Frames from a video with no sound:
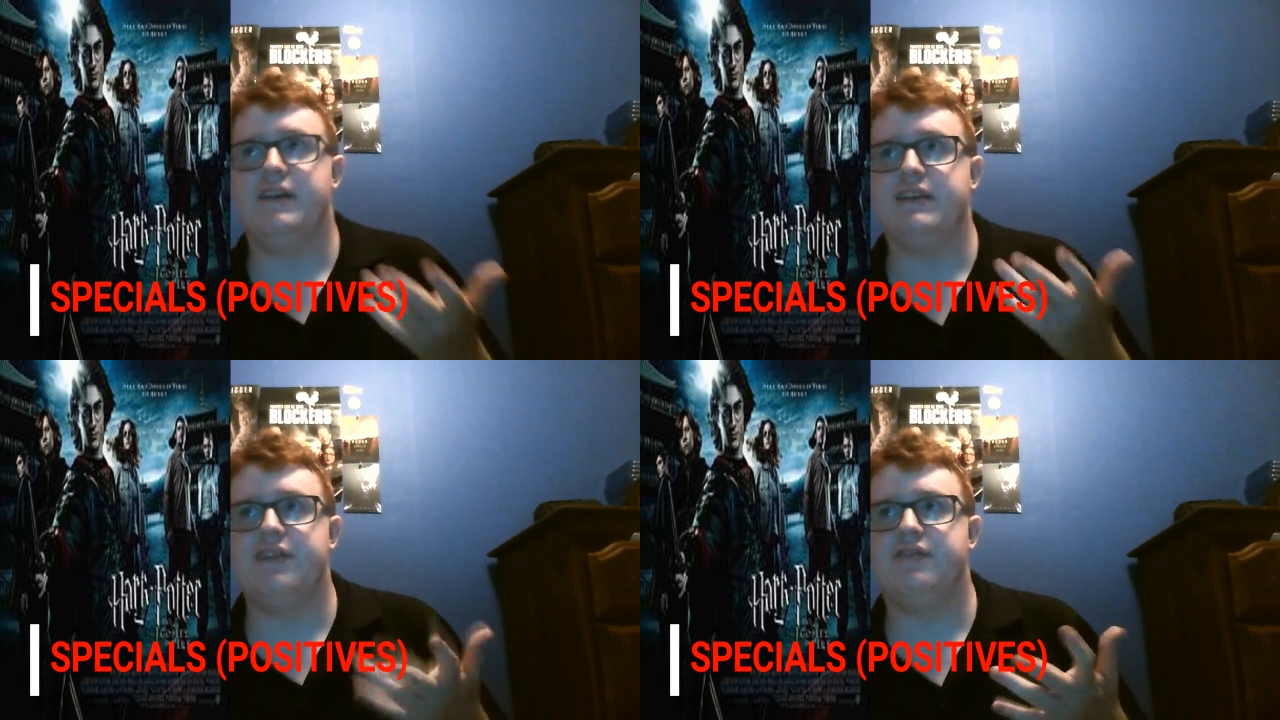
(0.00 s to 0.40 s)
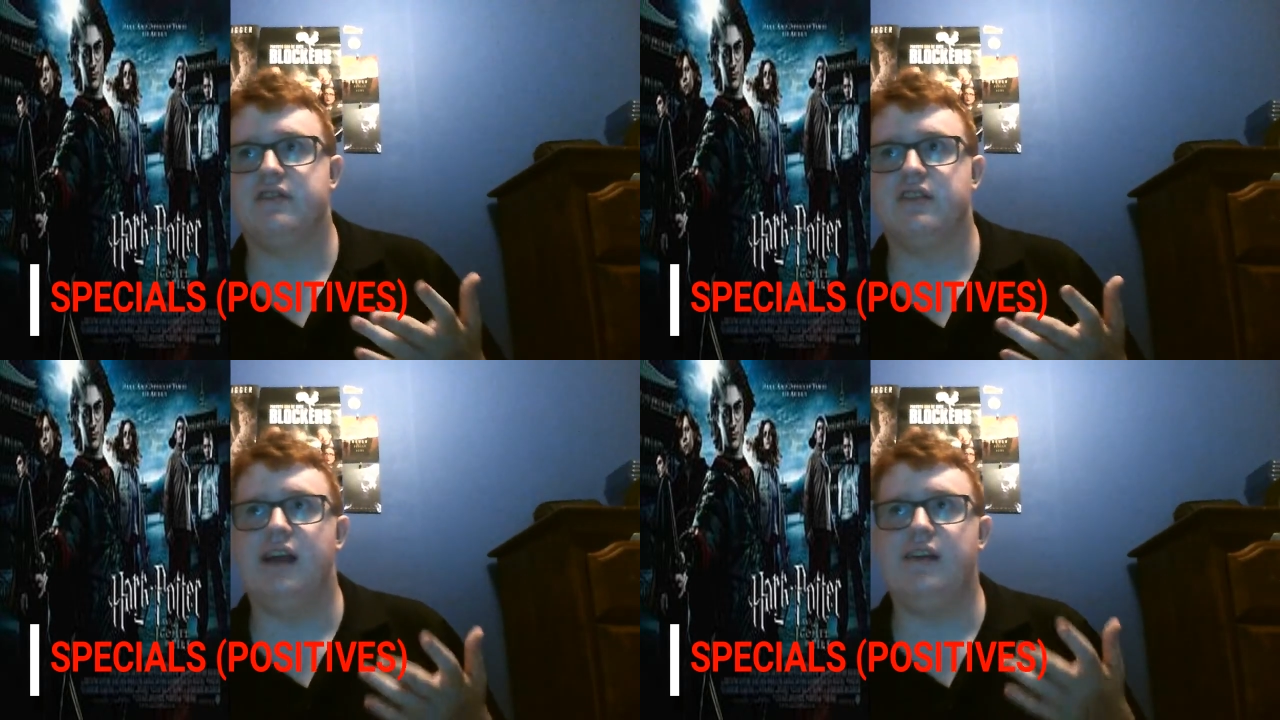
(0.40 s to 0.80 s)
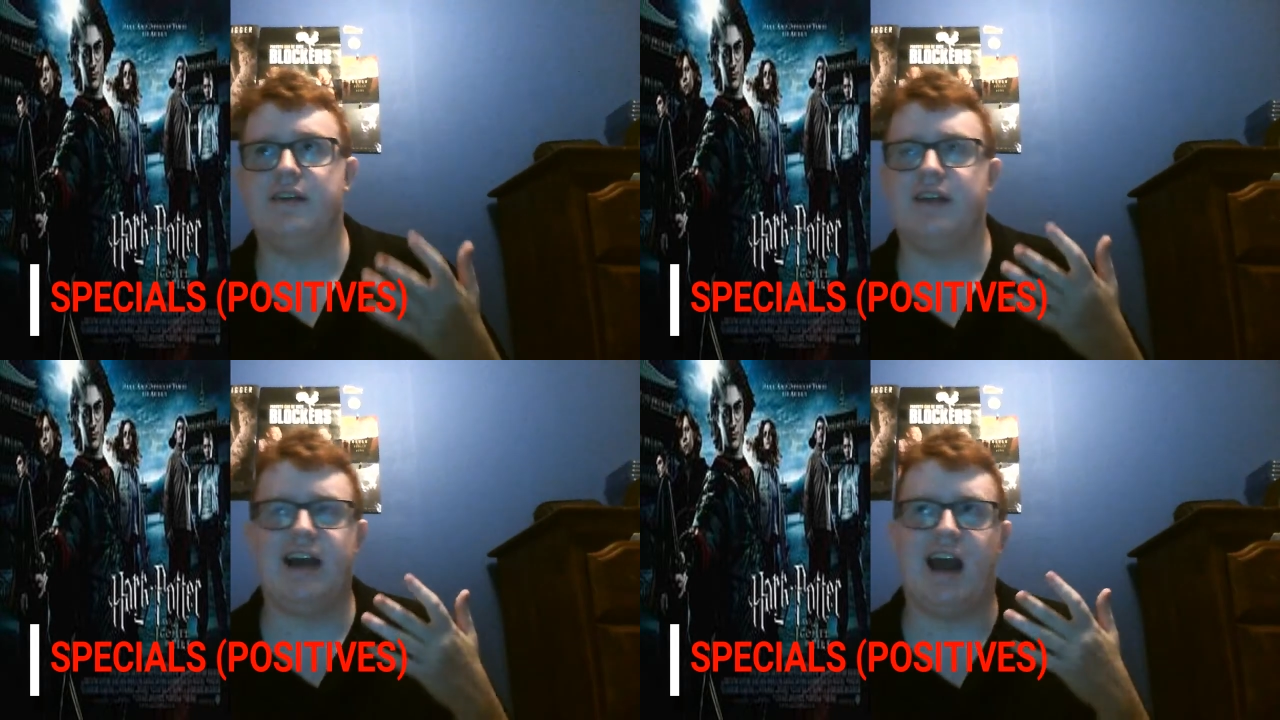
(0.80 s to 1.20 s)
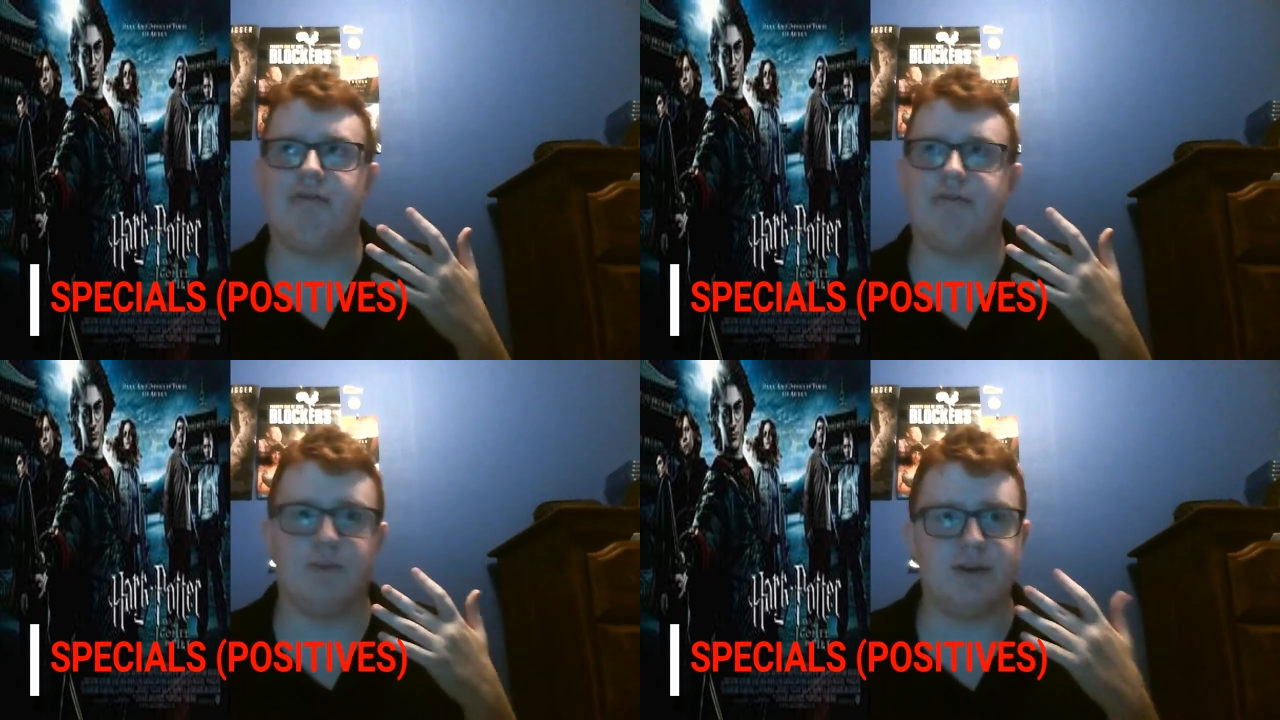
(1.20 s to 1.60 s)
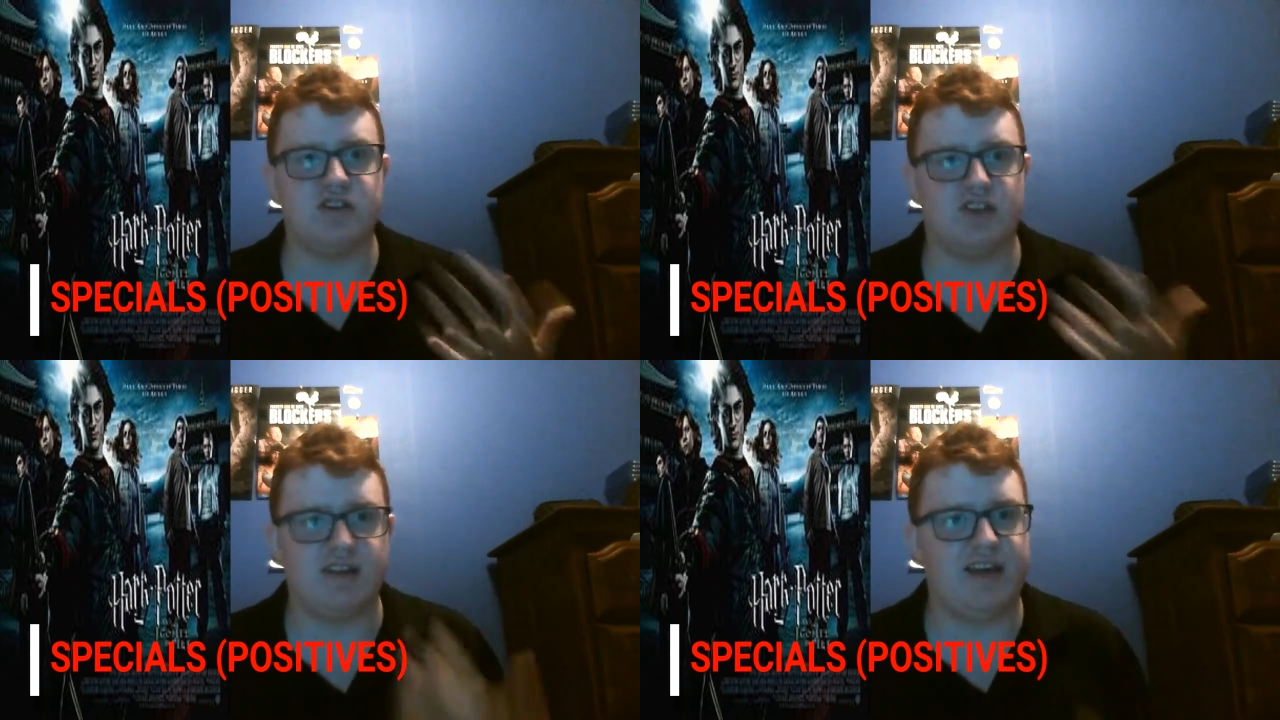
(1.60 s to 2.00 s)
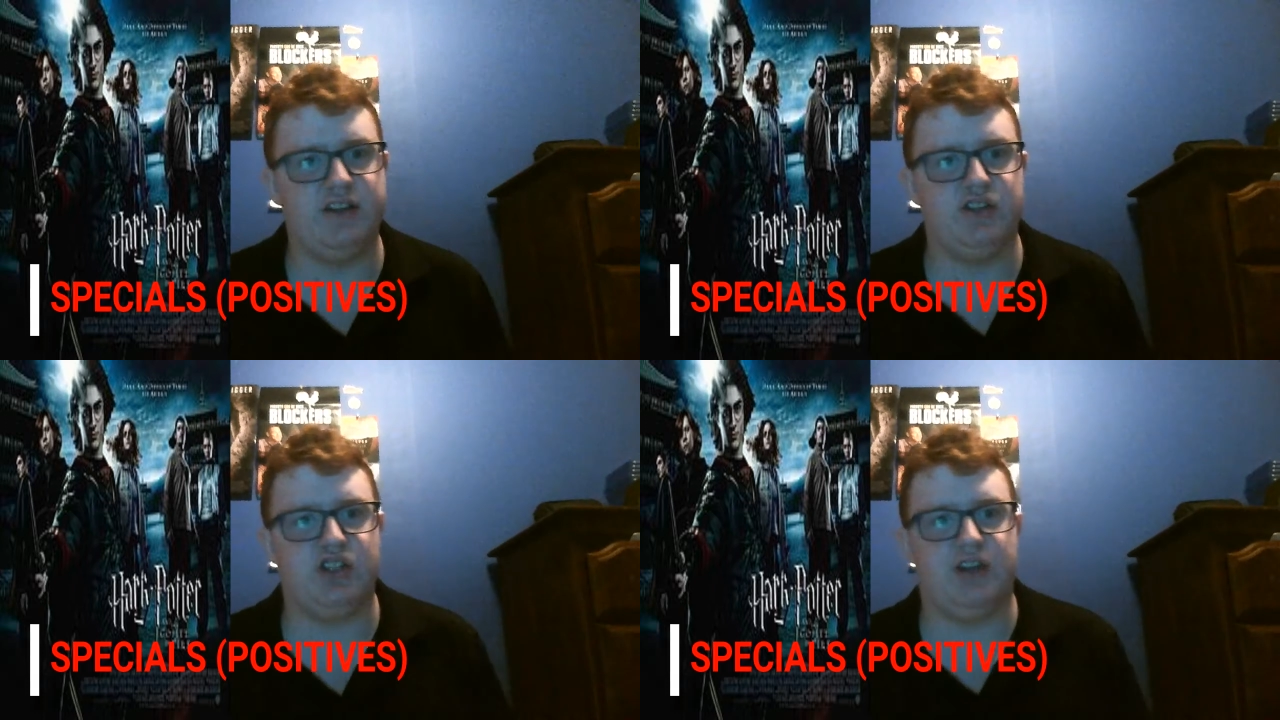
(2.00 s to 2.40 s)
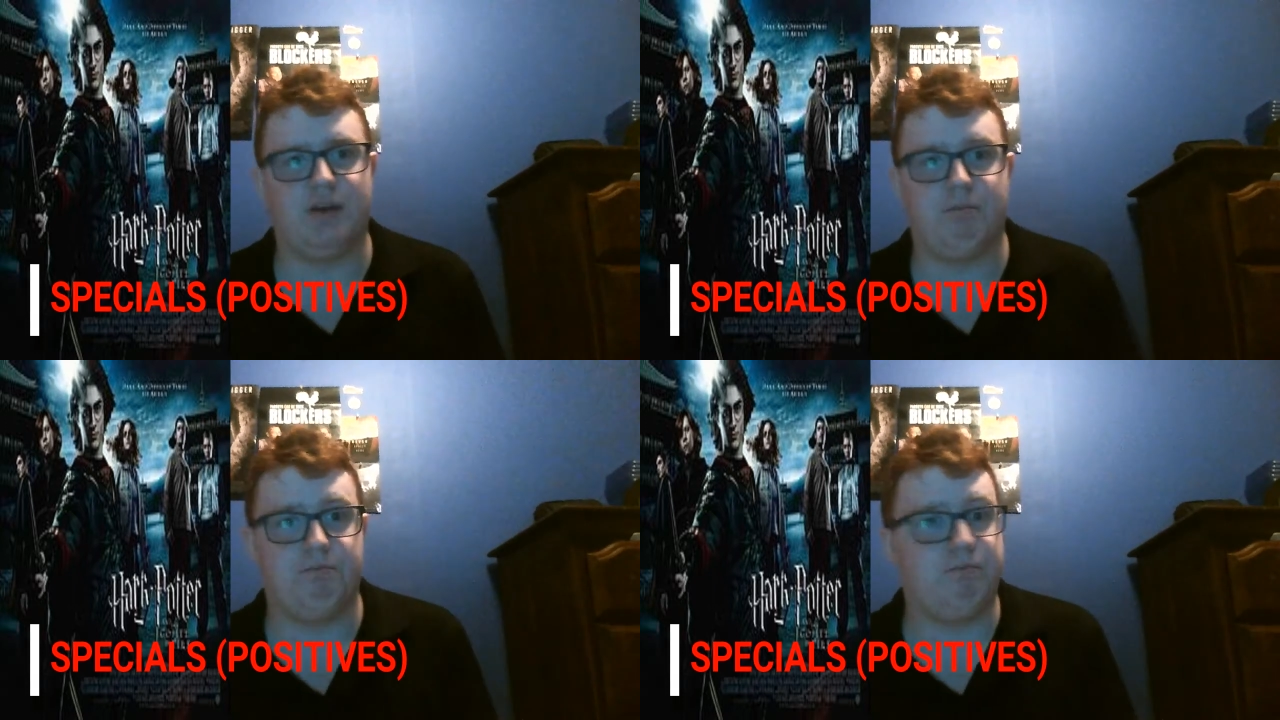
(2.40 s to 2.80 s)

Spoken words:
definitely have some interesting tensions and